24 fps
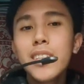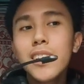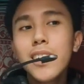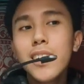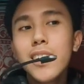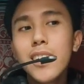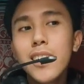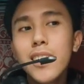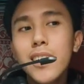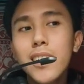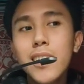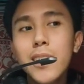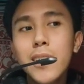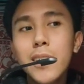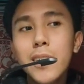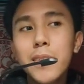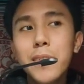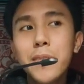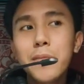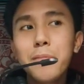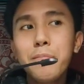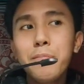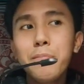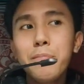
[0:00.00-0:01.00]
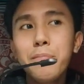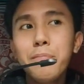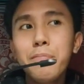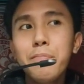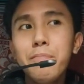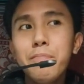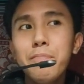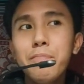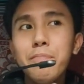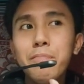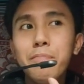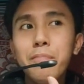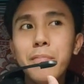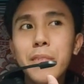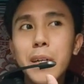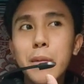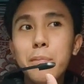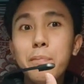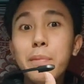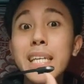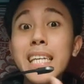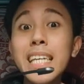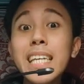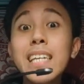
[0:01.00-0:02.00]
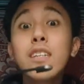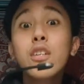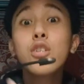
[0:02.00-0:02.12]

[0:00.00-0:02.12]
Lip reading: are being